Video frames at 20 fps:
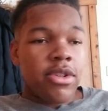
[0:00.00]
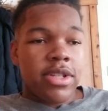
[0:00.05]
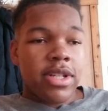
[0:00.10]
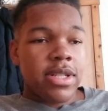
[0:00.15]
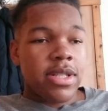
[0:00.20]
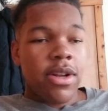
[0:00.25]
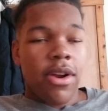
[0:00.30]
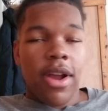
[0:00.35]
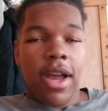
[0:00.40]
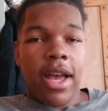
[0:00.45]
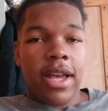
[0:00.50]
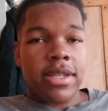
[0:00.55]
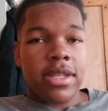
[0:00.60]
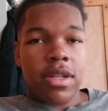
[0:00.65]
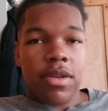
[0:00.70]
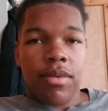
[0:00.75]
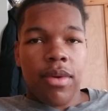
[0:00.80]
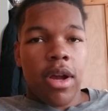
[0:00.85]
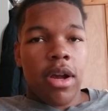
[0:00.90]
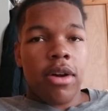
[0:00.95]
They start
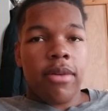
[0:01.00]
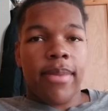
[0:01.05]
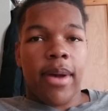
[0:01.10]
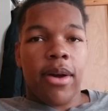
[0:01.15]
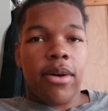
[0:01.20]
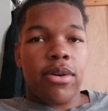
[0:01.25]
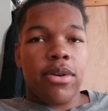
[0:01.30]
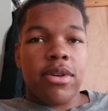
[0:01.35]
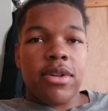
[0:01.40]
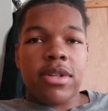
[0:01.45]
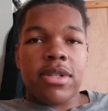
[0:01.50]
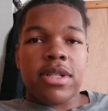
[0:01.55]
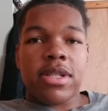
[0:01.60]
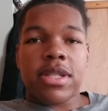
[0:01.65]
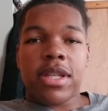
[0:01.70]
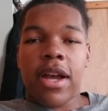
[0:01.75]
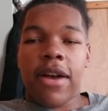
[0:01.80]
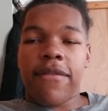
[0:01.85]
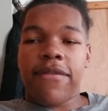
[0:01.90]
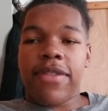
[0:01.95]
asking around about
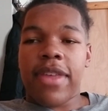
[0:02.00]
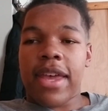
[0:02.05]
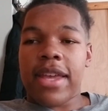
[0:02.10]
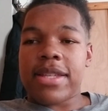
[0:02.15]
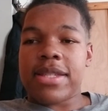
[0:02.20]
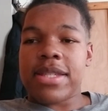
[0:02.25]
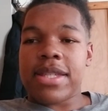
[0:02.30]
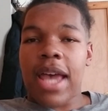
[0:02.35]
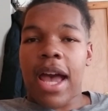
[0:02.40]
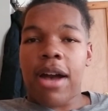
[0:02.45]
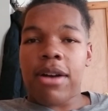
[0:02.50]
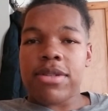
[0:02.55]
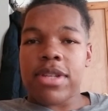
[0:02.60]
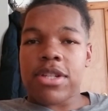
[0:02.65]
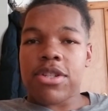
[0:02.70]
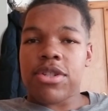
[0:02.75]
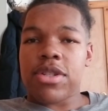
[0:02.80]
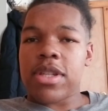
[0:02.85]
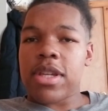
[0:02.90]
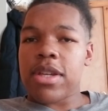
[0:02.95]
stuff that sounds
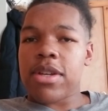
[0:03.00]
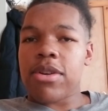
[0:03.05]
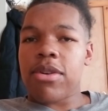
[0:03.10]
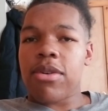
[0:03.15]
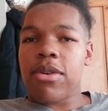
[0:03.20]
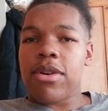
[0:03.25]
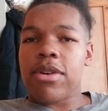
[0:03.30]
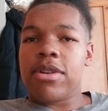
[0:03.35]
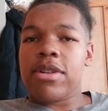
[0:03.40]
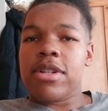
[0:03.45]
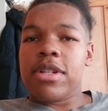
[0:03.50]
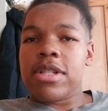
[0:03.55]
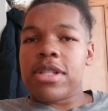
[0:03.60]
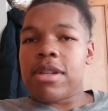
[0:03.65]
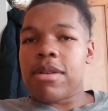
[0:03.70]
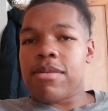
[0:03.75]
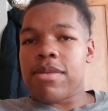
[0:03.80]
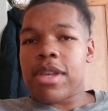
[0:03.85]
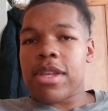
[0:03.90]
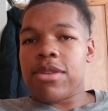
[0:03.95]
interesting or
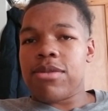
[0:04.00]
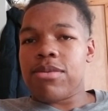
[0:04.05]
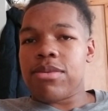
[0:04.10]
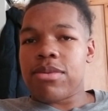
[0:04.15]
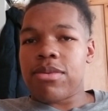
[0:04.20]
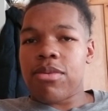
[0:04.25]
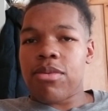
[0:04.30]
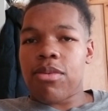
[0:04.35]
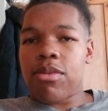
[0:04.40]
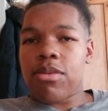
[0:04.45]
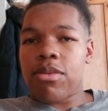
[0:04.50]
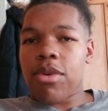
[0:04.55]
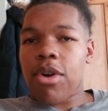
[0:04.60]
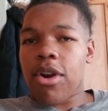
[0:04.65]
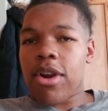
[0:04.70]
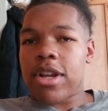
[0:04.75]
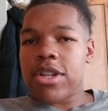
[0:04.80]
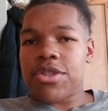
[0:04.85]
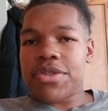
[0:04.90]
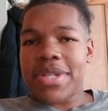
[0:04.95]
something that you
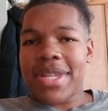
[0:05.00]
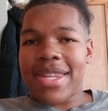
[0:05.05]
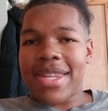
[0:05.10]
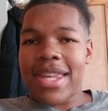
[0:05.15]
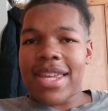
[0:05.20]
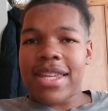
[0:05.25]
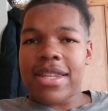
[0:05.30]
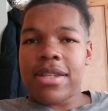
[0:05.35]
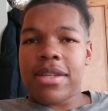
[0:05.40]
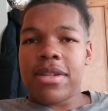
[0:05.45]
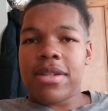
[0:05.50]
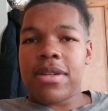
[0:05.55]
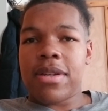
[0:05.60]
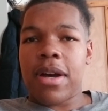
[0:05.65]
are interested in.